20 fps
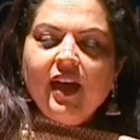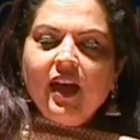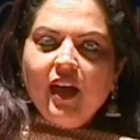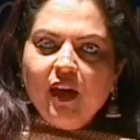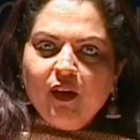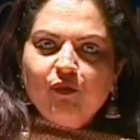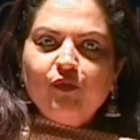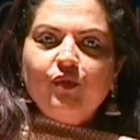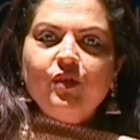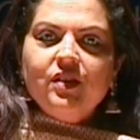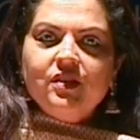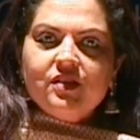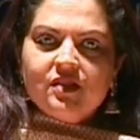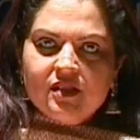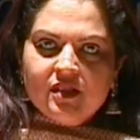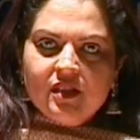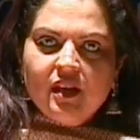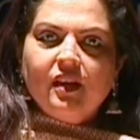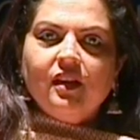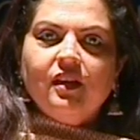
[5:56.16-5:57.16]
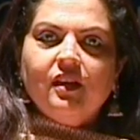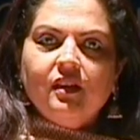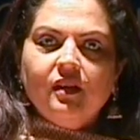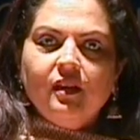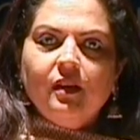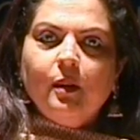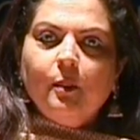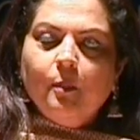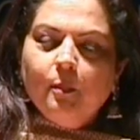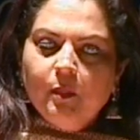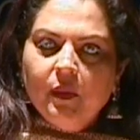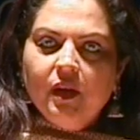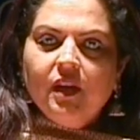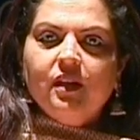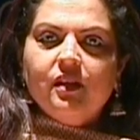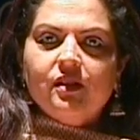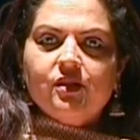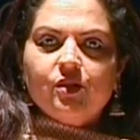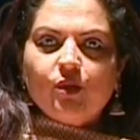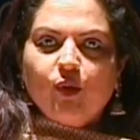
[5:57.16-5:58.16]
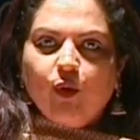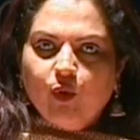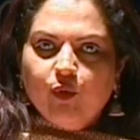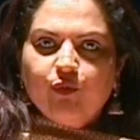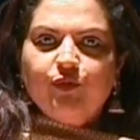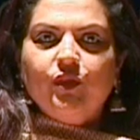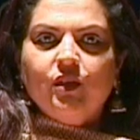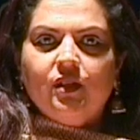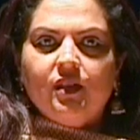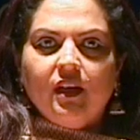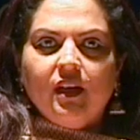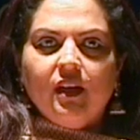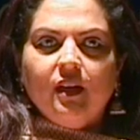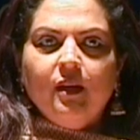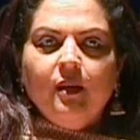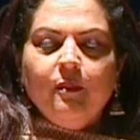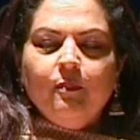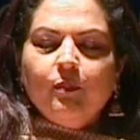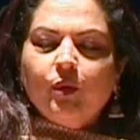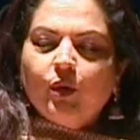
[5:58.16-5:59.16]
every single minute of the day,